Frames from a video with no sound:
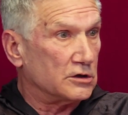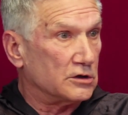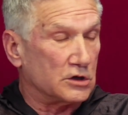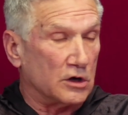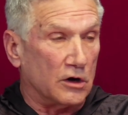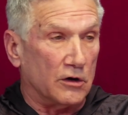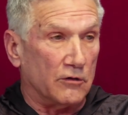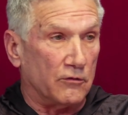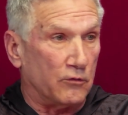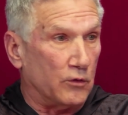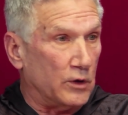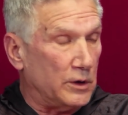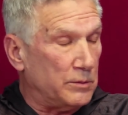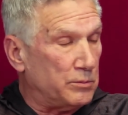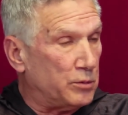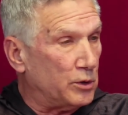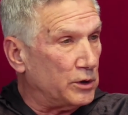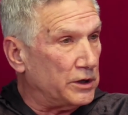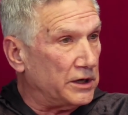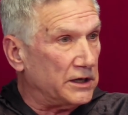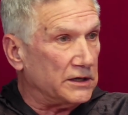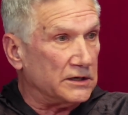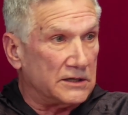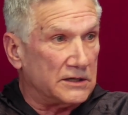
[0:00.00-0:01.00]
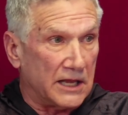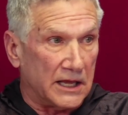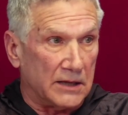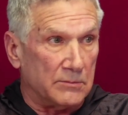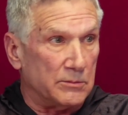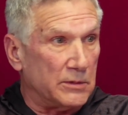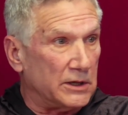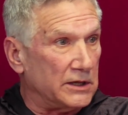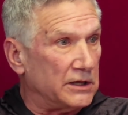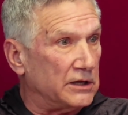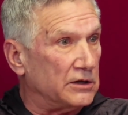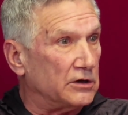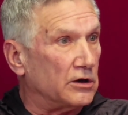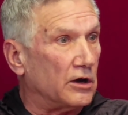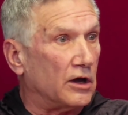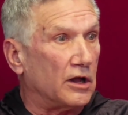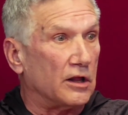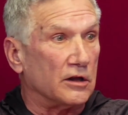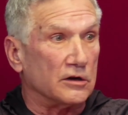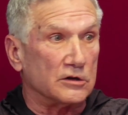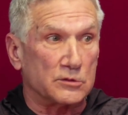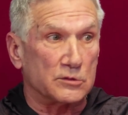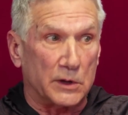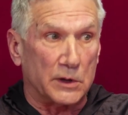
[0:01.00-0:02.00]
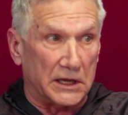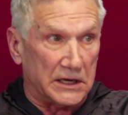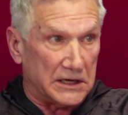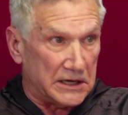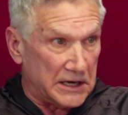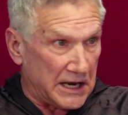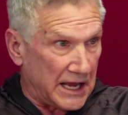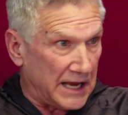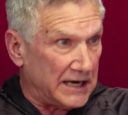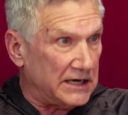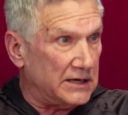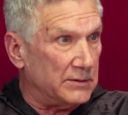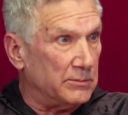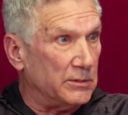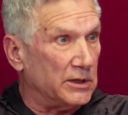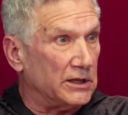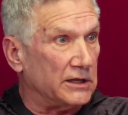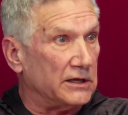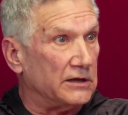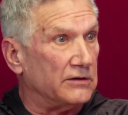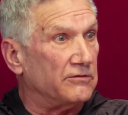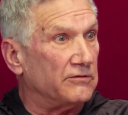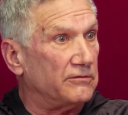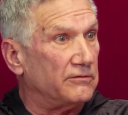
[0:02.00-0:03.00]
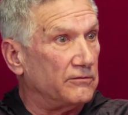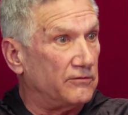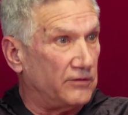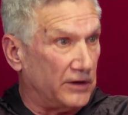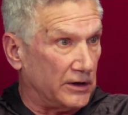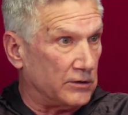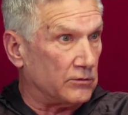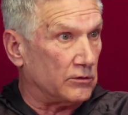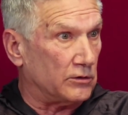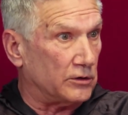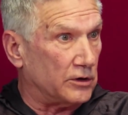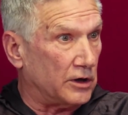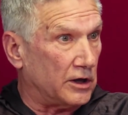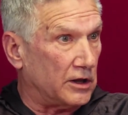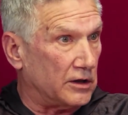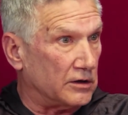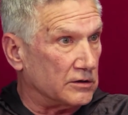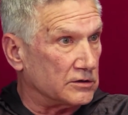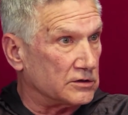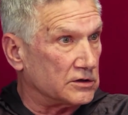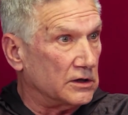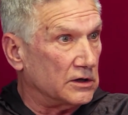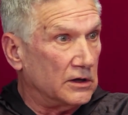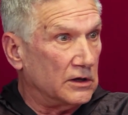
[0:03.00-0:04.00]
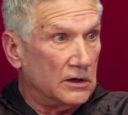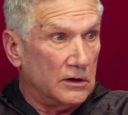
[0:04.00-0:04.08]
So if we put in $10 million, we get 90 million federal dollars.